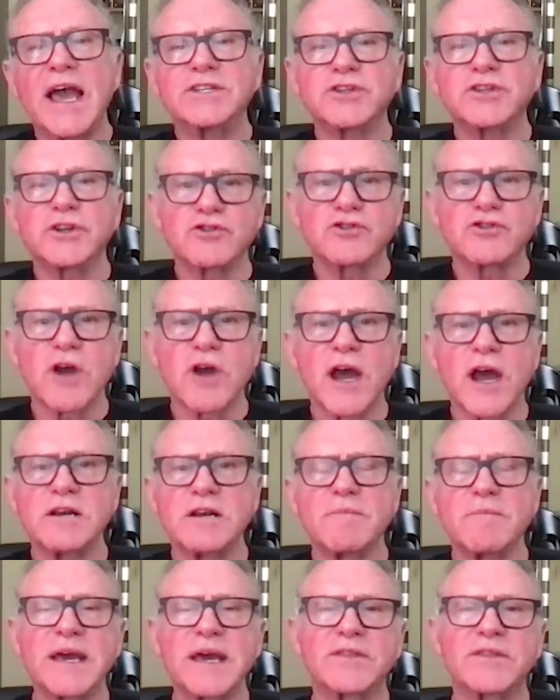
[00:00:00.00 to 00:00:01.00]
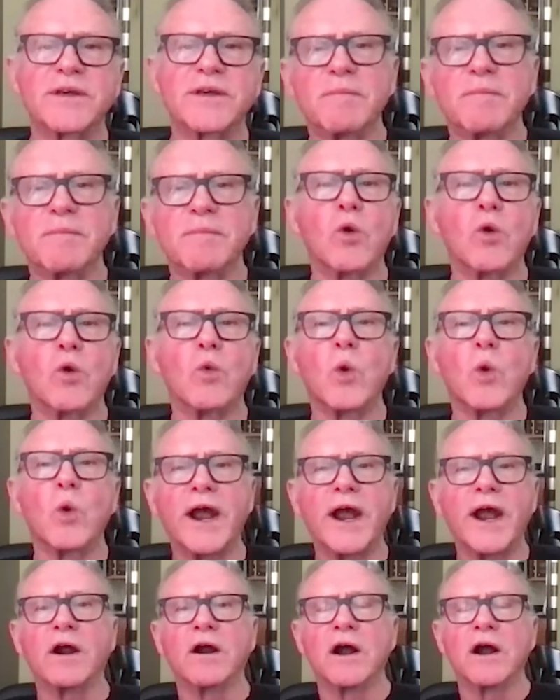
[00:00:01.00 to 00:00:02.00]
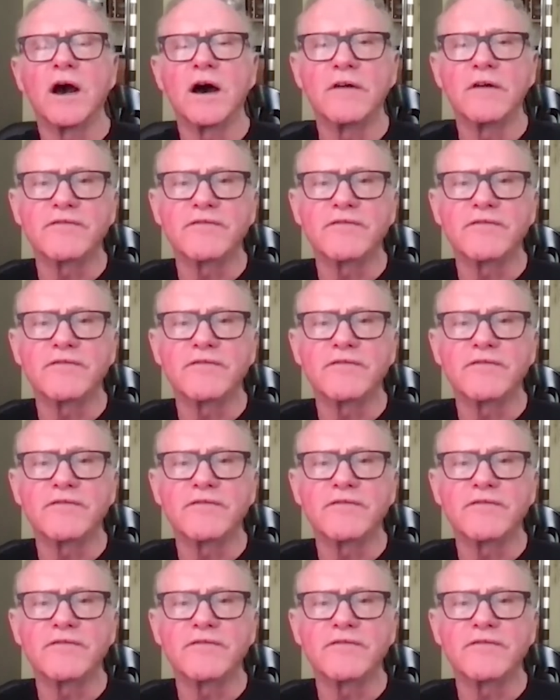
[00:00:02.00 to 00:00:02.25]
And so you're trying to make them aware